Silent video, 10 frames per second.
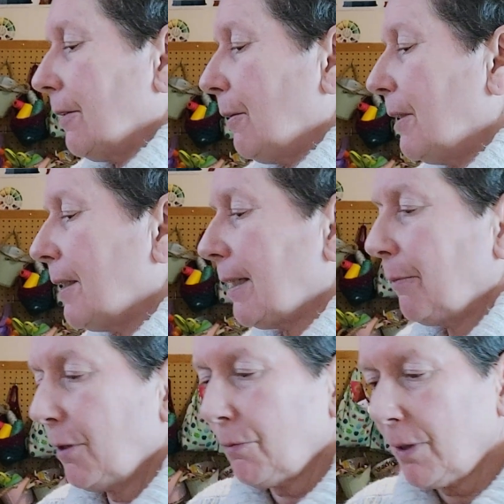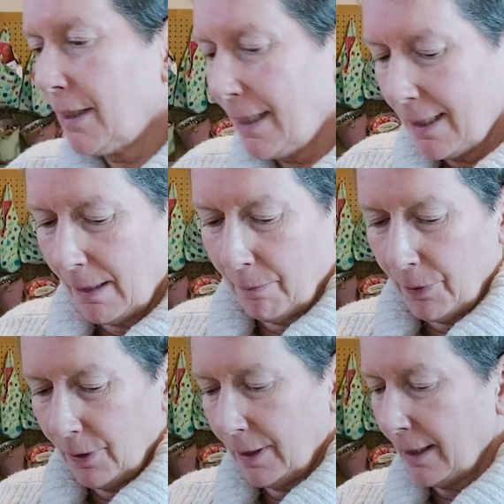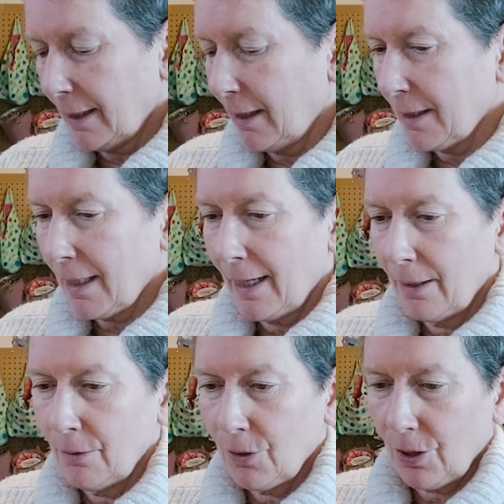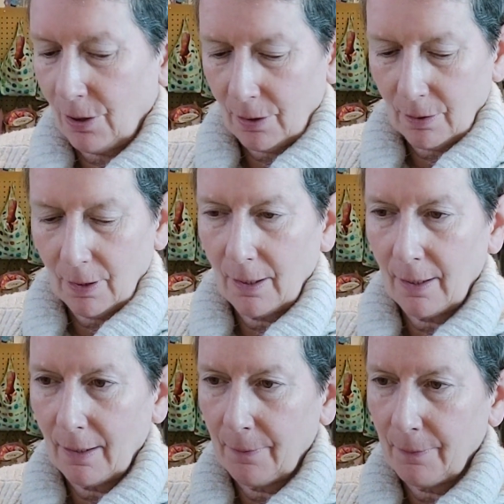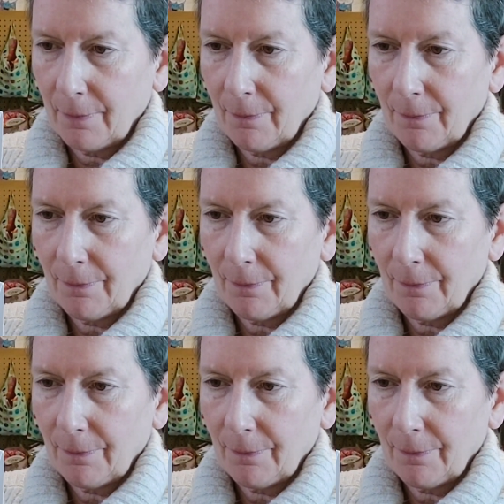So I did something really simple, and I cut out the